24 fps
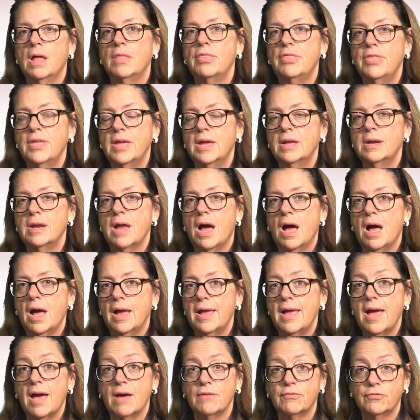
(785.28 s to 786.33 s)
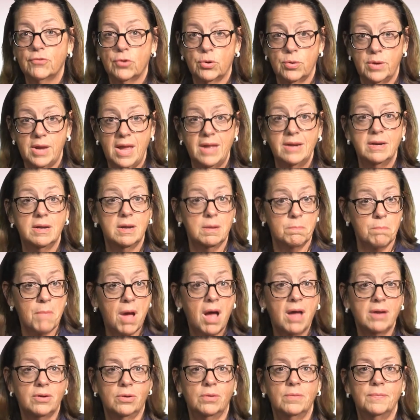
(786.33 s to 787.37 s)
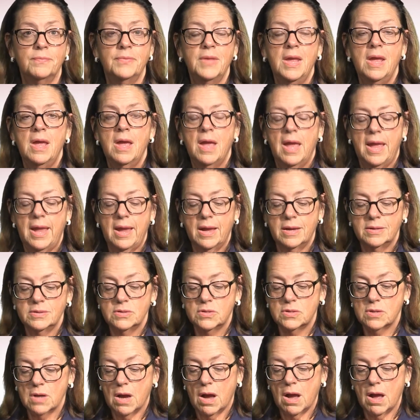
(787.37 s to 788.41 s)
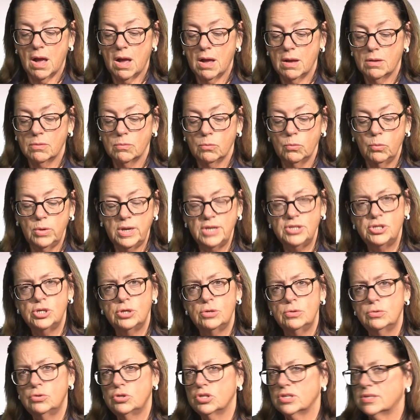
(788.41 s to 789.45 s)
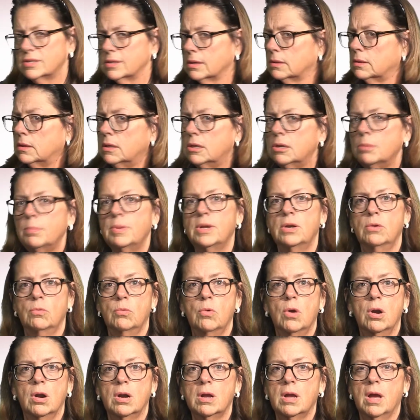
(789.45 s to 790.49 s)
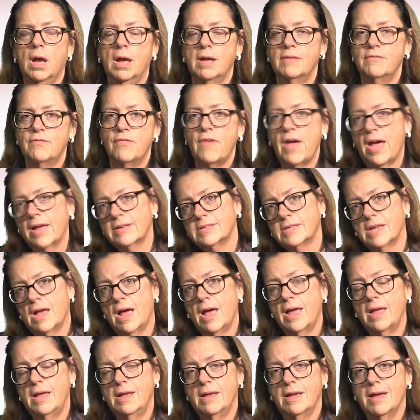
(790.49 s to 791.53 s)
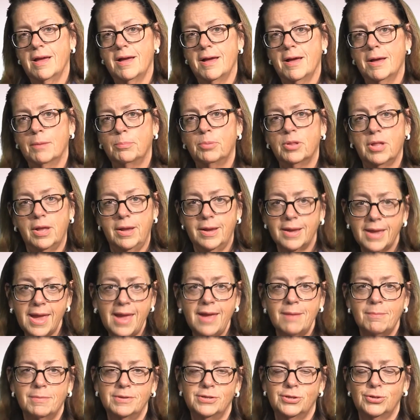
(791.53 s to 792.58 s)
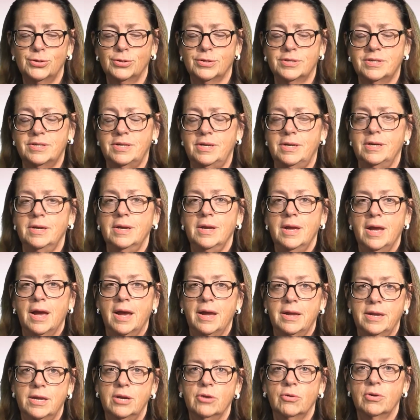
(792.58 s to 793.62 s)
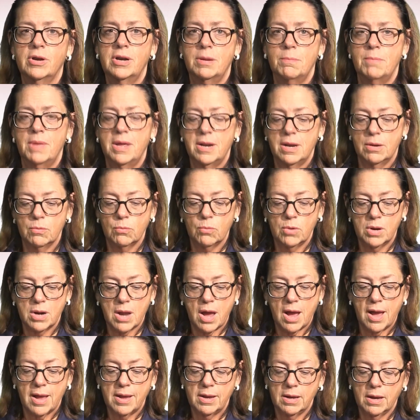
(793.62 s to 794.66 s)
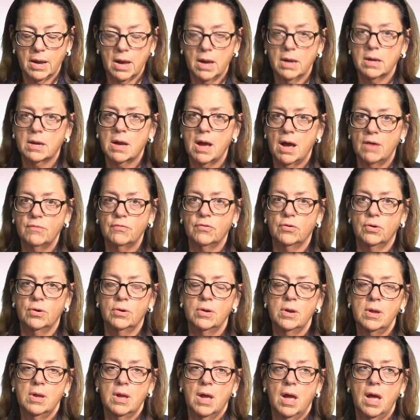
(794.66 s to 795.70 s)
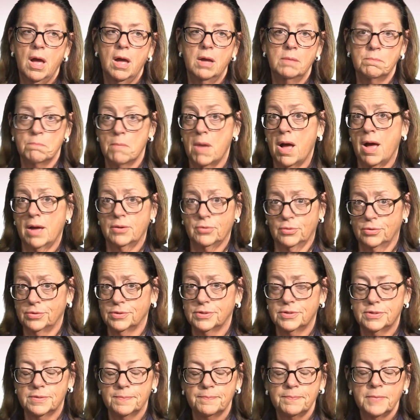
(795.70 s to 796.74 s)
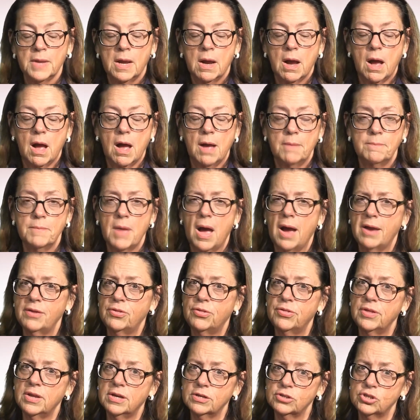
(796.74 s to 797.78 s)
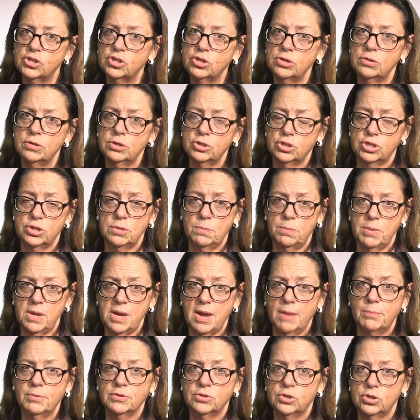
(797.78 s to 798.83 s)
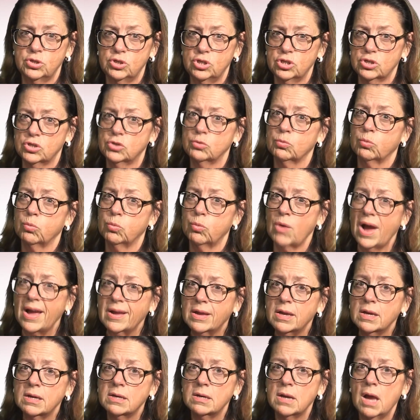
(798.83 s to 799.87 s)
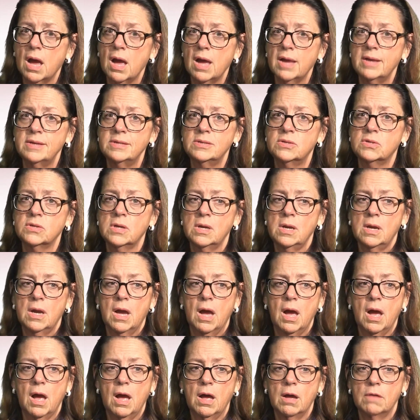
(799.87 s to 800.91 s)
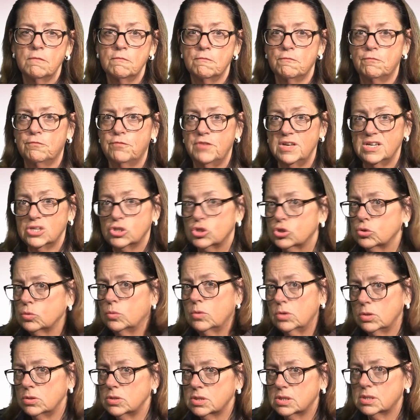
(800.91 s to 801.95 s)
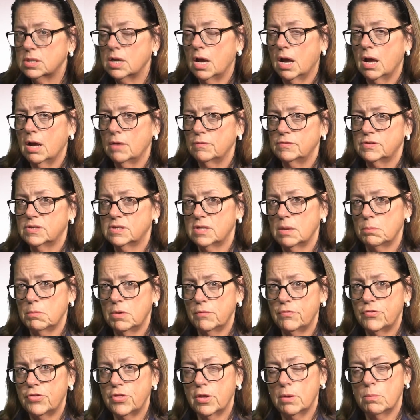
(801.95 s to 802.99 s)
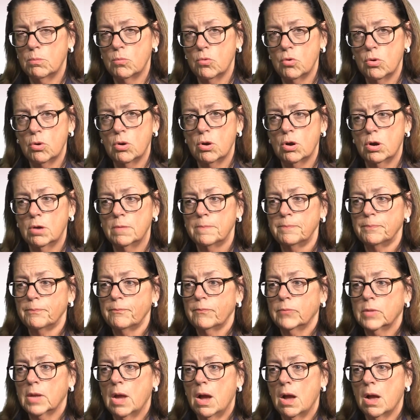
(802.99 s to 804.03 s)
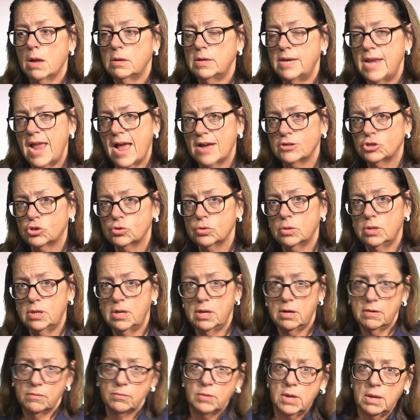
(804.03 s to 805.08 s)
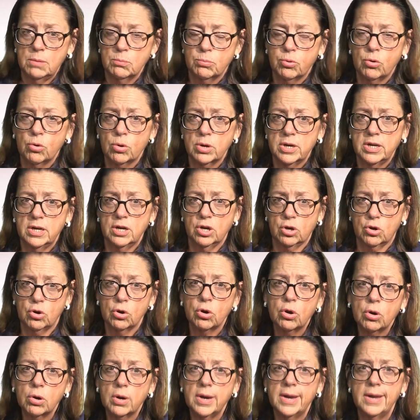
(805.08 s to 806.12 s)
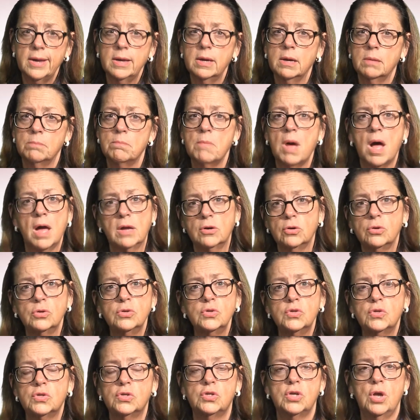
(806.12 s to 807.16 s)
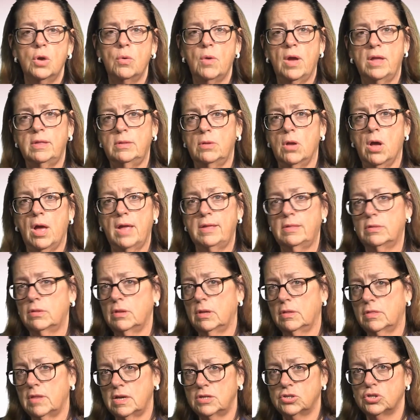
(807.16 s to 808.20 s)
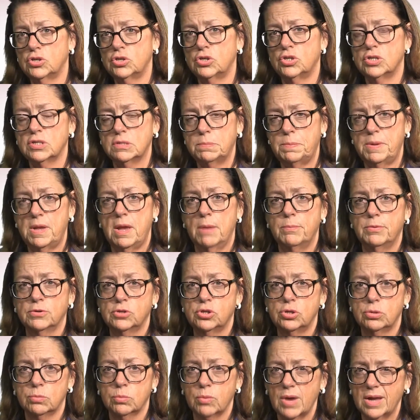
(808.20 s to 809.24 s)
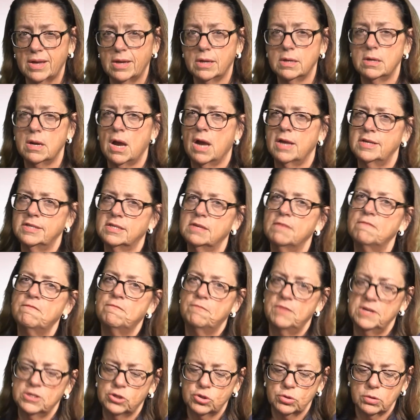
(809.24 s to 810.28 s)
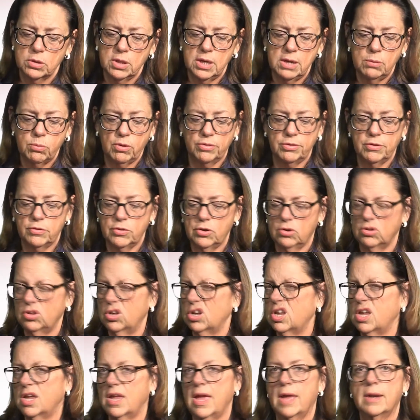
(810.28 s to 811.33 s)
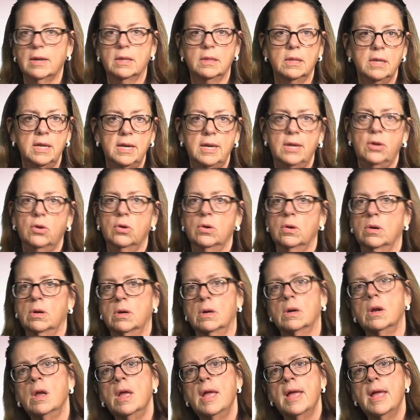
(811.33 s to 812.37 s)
then I have created a model. And we do just a little bit of work. In fact, I play a game, as you'll see here in a minute, when I cover models. I think a student should be able to just recognize visuals of some of the more naturally important occurring models. So I think they should just be able to recognize visually whether they're looking at a linear or